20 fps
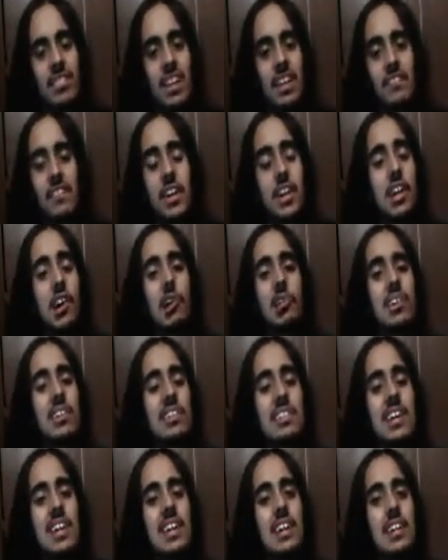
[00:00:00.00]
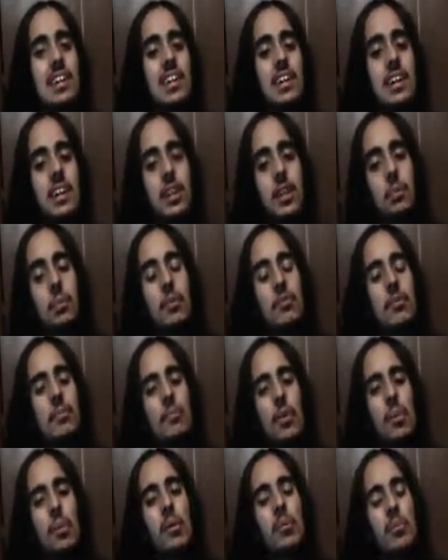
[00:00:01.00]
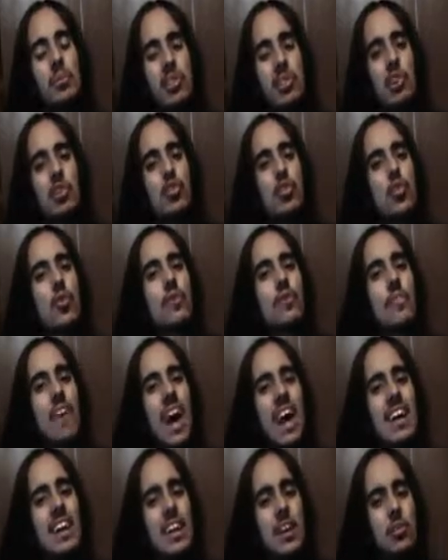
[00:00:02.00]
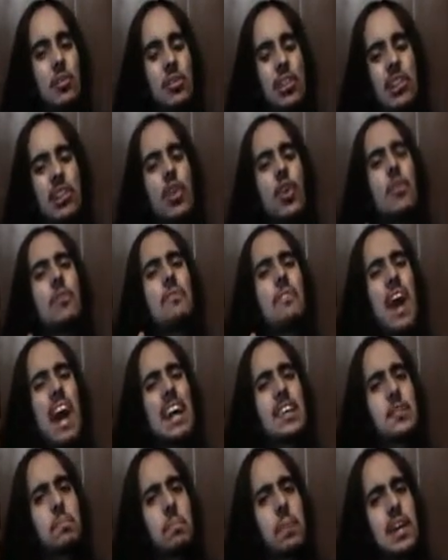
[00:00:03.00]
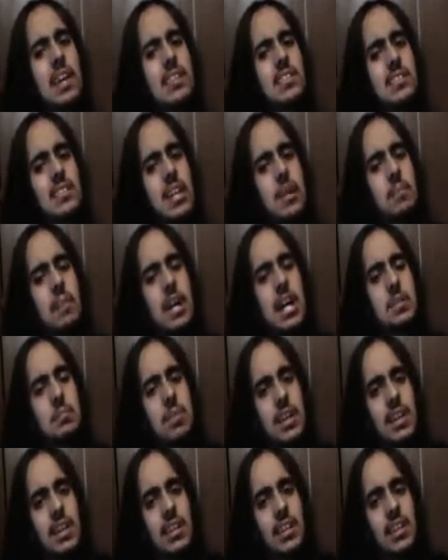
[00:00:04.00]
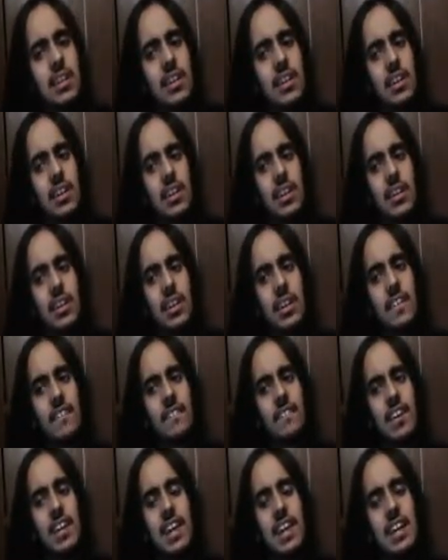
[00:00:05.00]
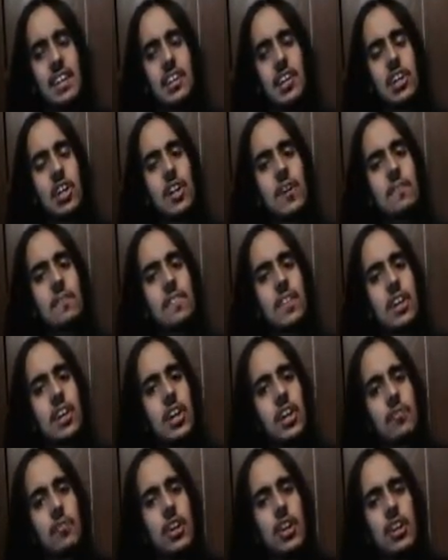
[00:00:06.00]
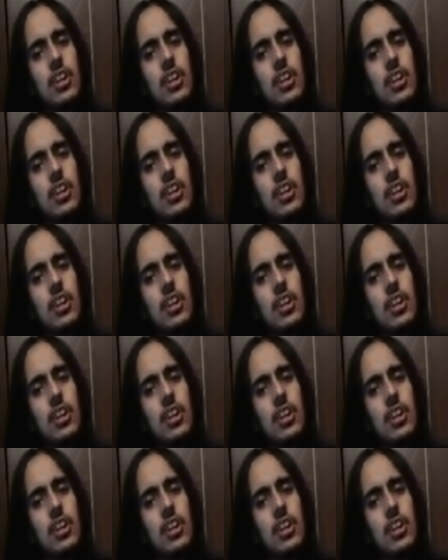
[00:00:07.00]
But no, they didn't. The movie for me was a little too fat. It was a little fast paced, in my opinion, and they could have gone a